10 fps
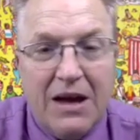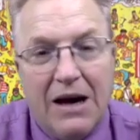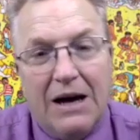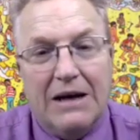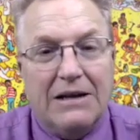
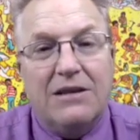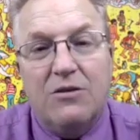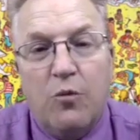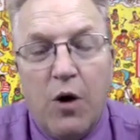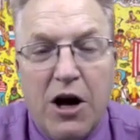Uh,
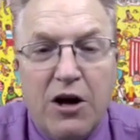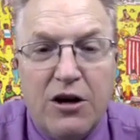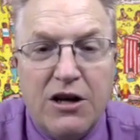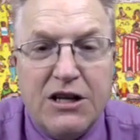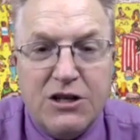where
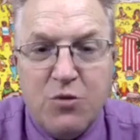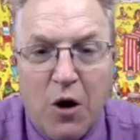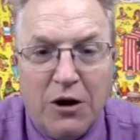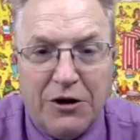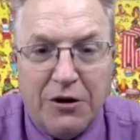is
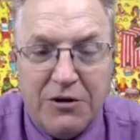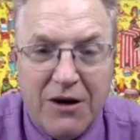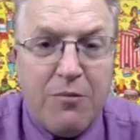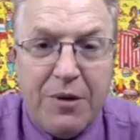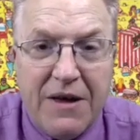Waldo? Do you
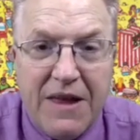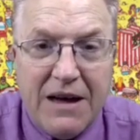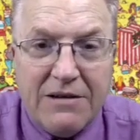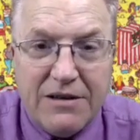ever play that?